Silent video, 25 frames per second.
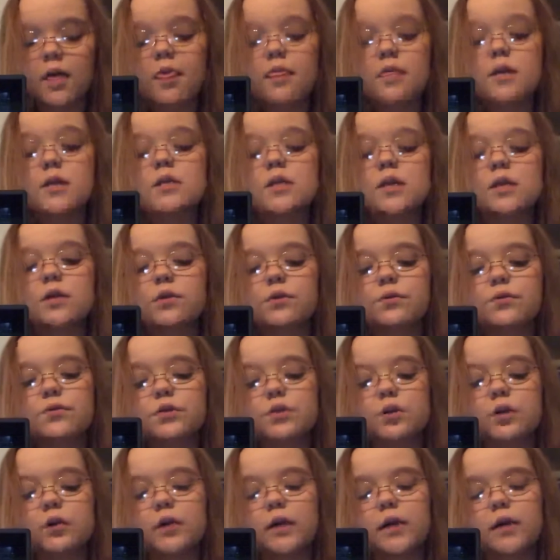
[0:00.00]
This includes
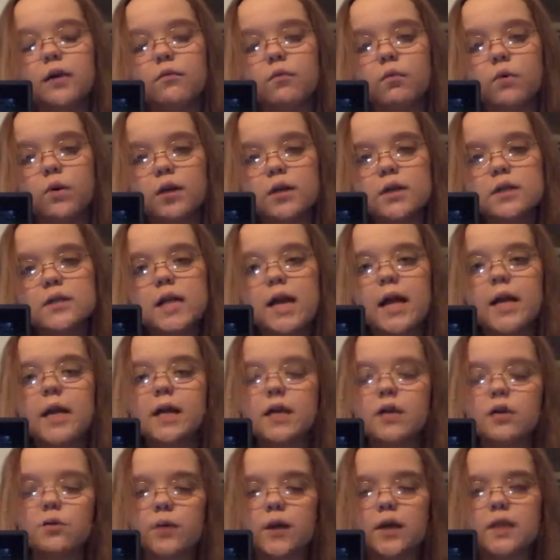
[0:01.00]
slurring of words and
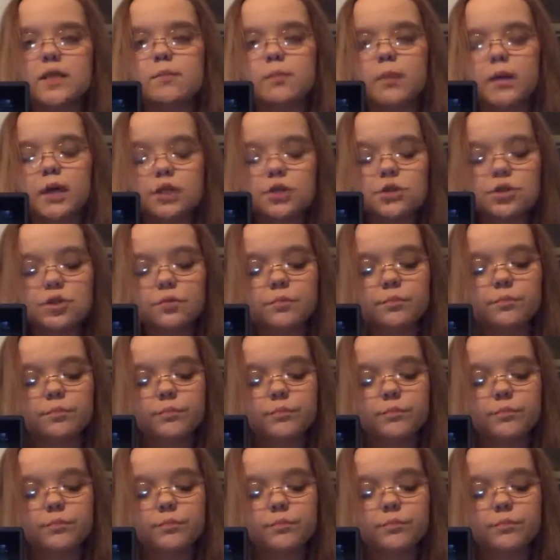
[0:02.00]
indirect speech.